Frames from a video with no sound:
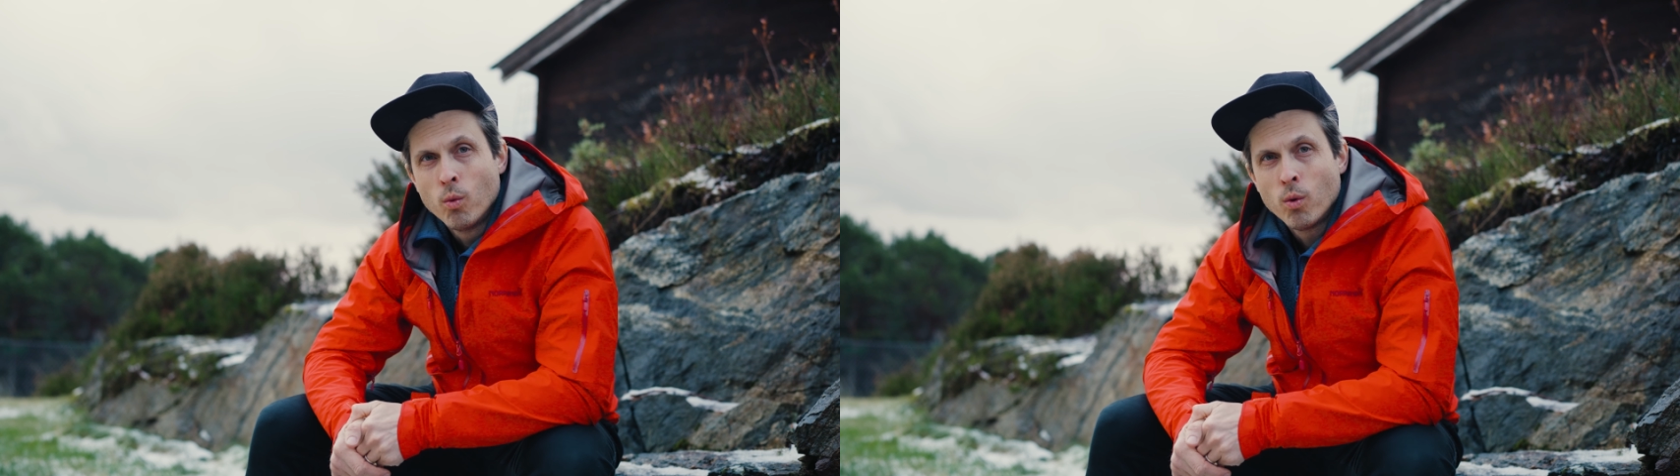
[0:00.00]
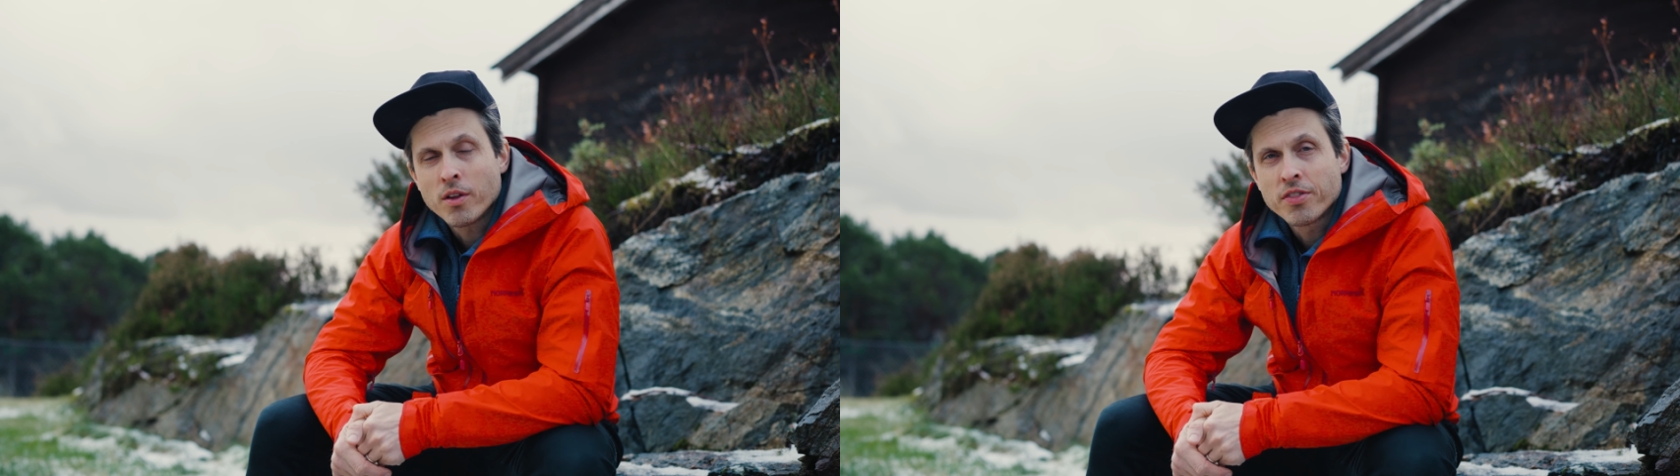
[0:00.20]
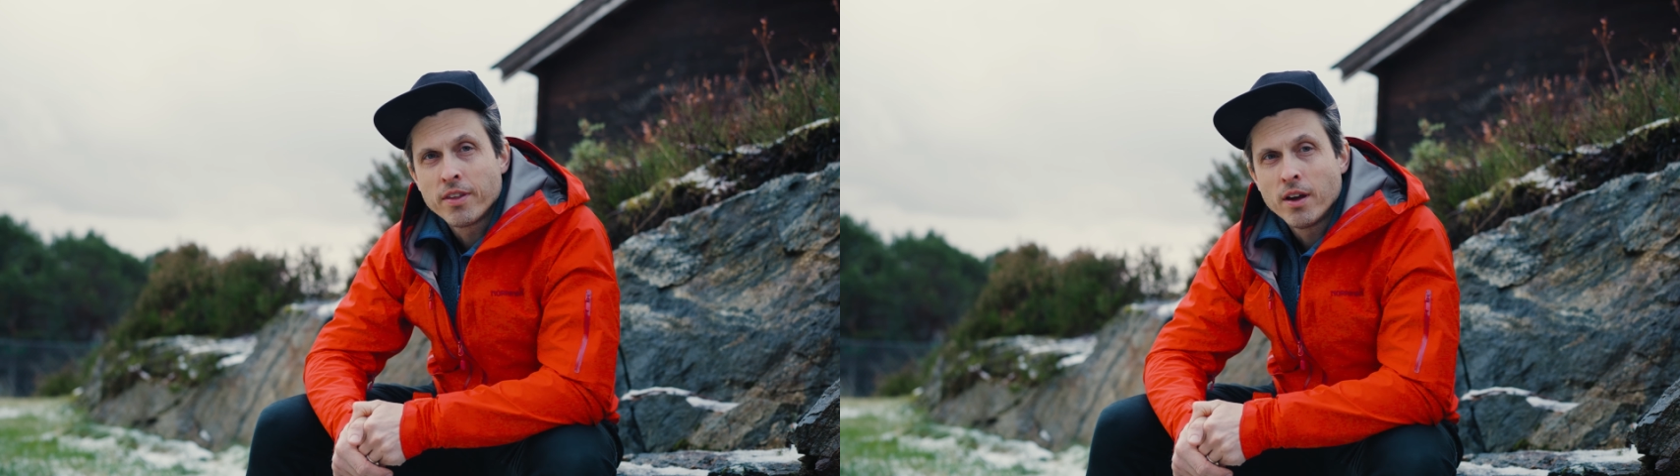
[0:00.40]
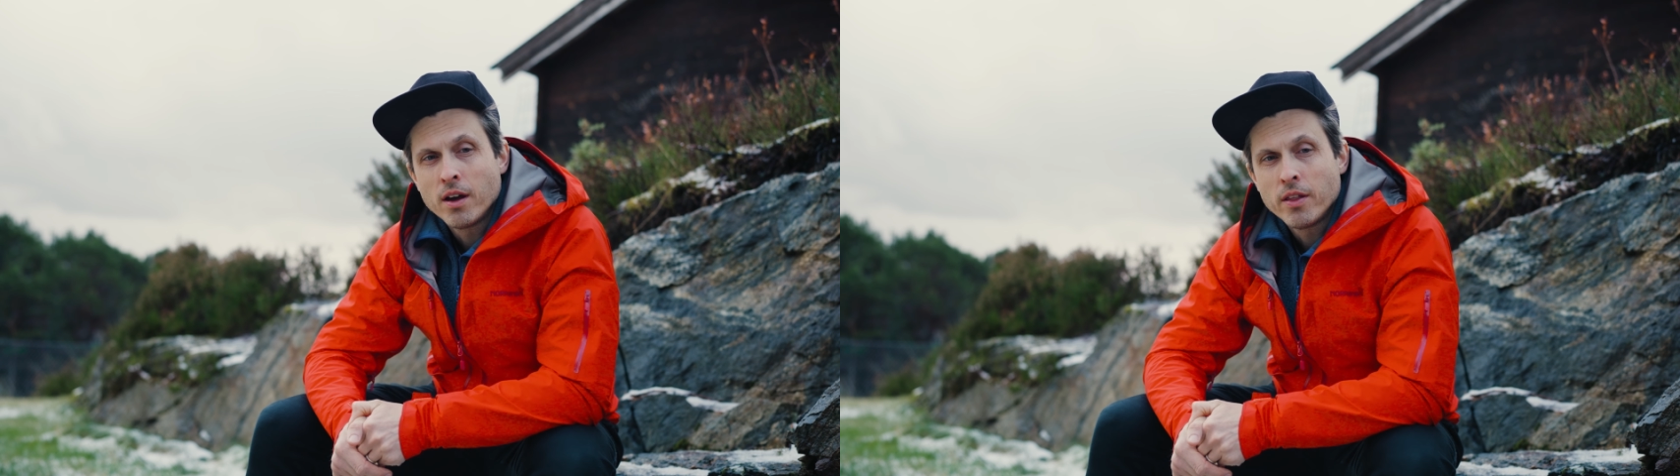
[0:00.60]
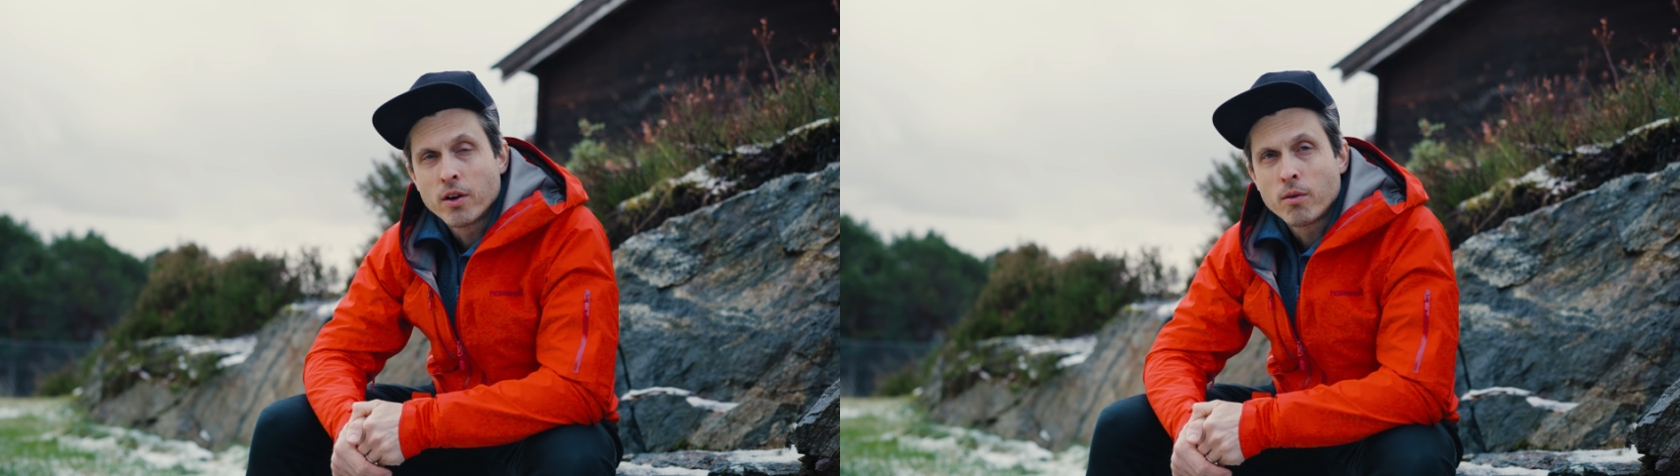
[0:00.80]
what the
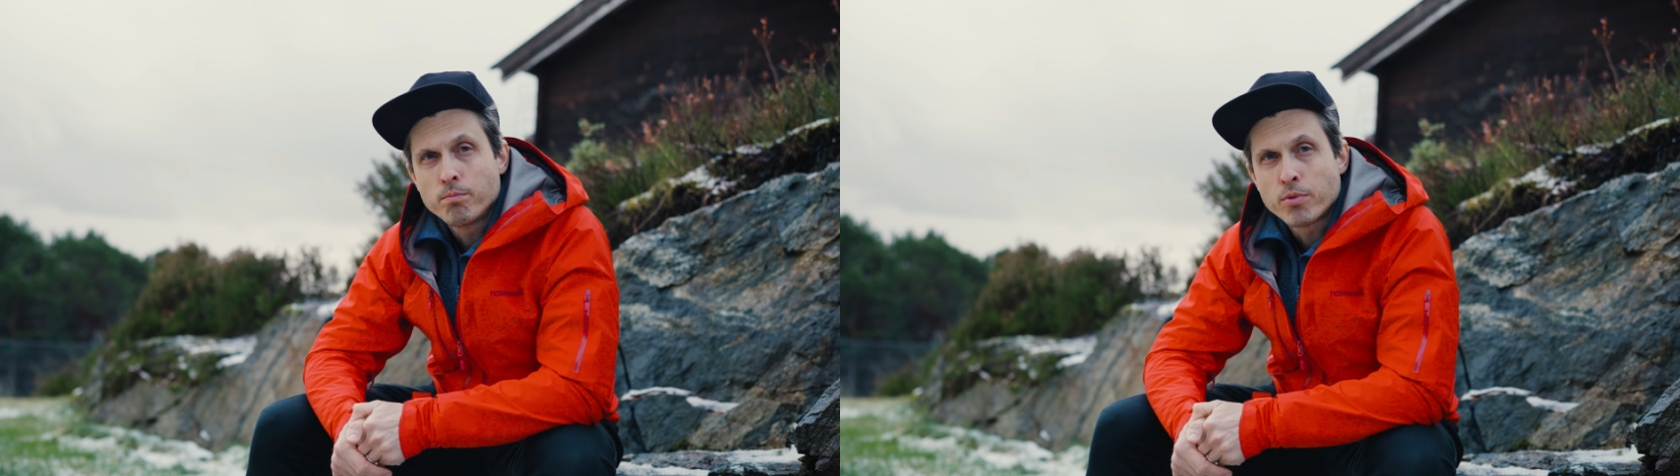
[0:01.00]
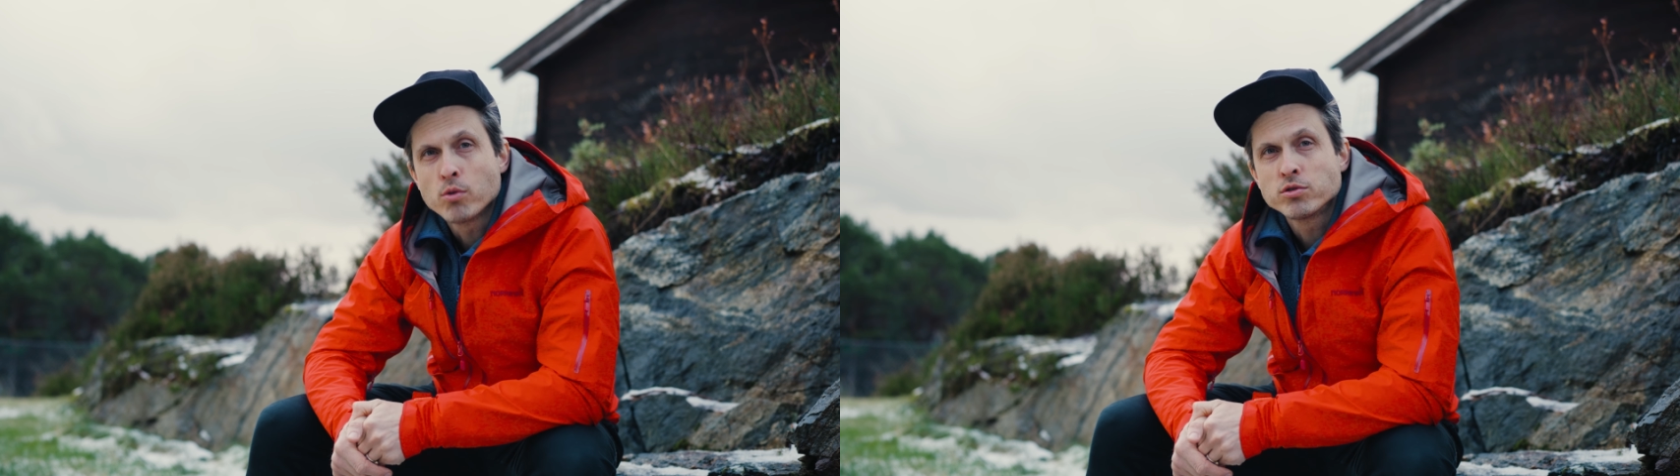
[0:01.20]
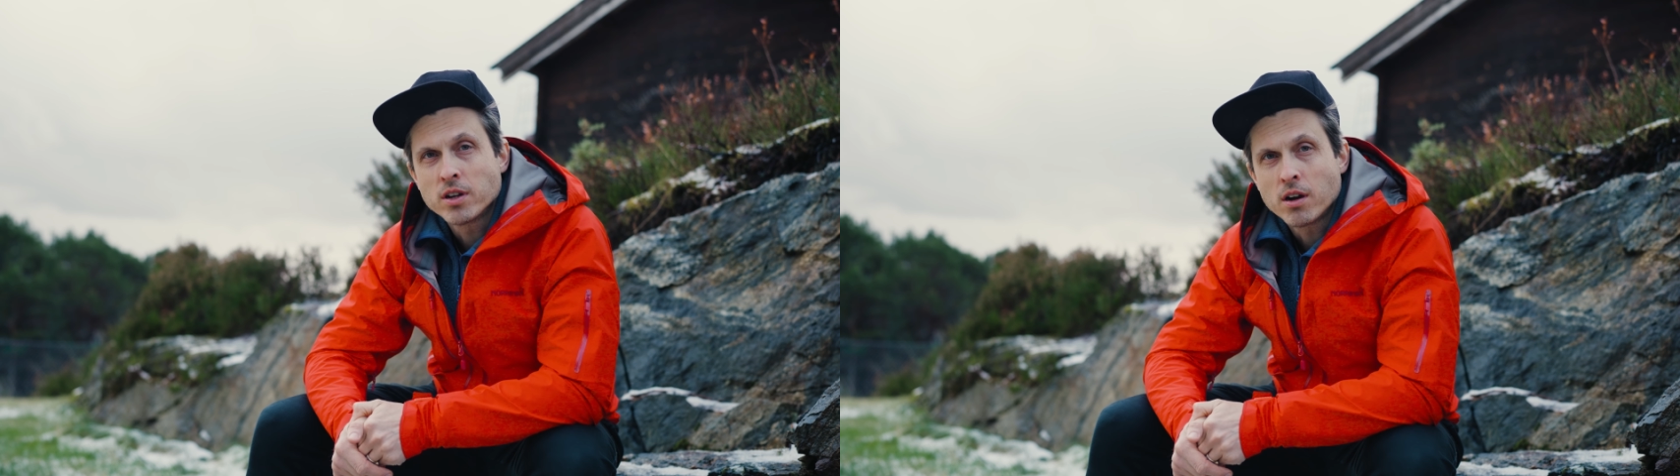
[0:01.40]
pros and